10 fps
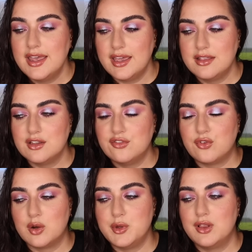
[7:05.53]
in the
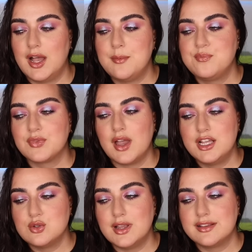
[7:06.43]
formula
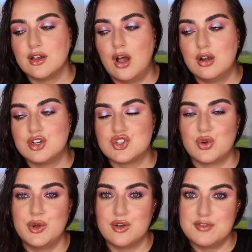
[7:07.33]
I do like the color
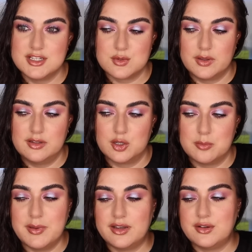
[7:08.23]
story of this one a little
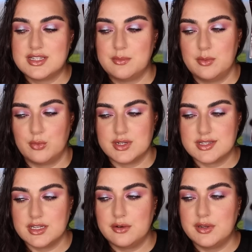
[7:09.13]
better. It's a bit more
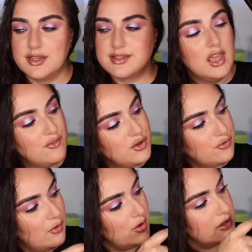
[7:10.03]
serious. If you
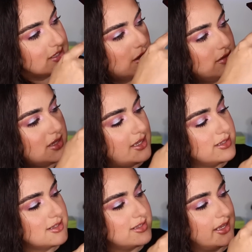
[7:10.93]
focus on
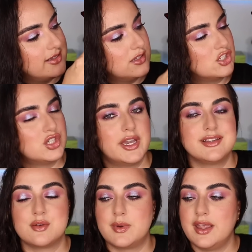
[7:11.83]
these six
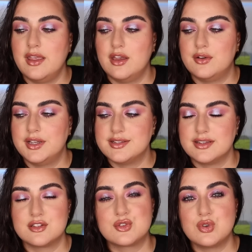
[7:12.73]
shades right here, it is an
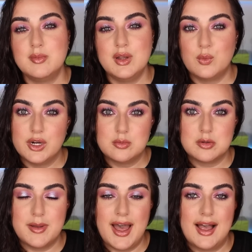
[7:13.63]
extremely
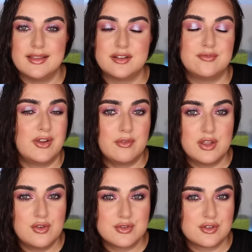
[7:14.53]
wearable palette, very
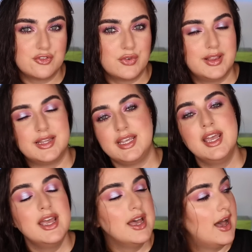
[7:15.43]
user-friendly.
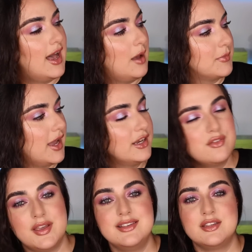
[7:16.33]
Um, kind
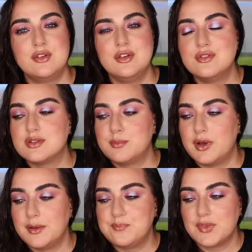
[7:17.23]
of easy to use
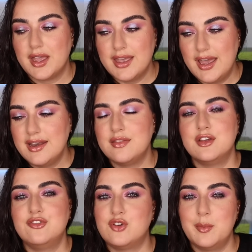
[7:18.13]
but again
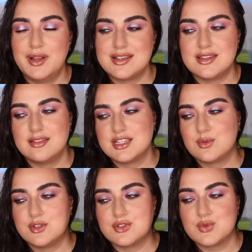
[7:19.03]
the formulas in this
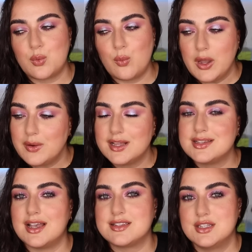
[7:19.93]
one just
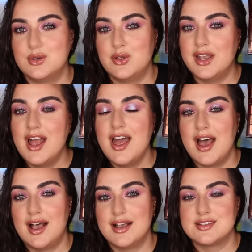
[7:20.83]
weren't as good
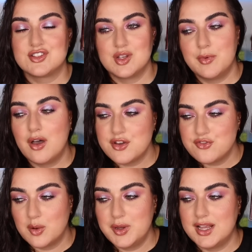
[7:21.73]
as some other
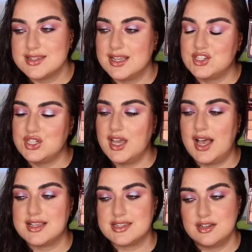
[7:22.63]
formulas that she
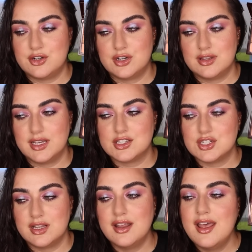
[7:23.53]
has in her
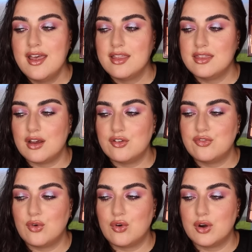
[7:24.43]
collection
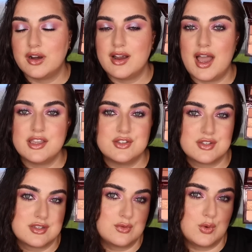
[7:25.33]
therefore I
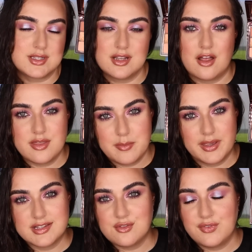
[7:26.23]
just was not the
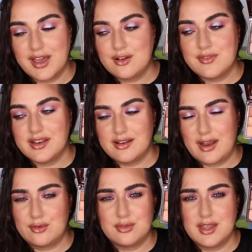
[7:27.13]
biggest fan of it and
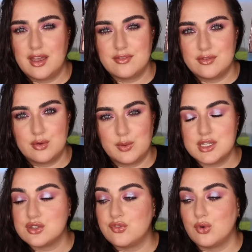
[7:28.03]
I don't think I've ever
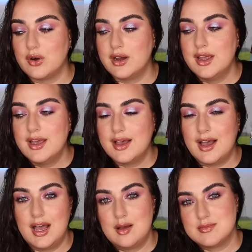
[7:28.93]
reached for
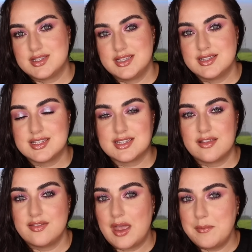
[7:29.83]
um, since
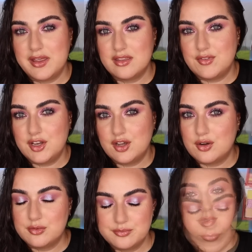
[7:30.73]
I made the
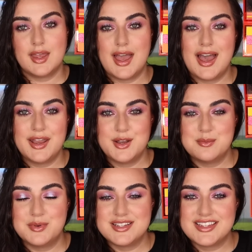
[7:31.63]
video at
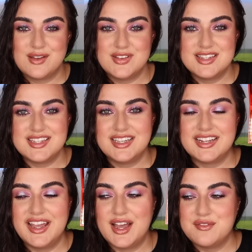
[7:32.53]
number 17,
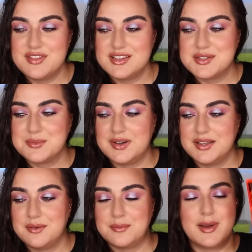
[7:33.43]
I have this
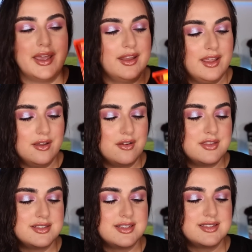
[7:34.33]
one right here.
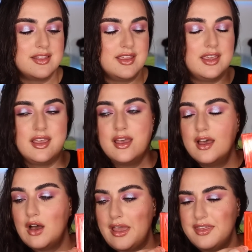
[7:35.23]
This is the,
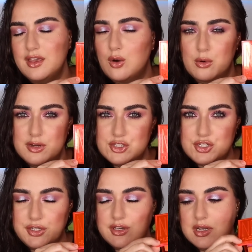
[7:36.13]
I think
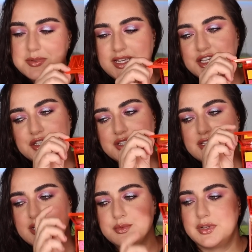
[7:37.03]
Orange Neon
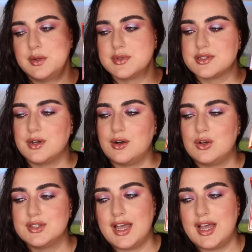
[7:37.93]
Obsessions is what it was called.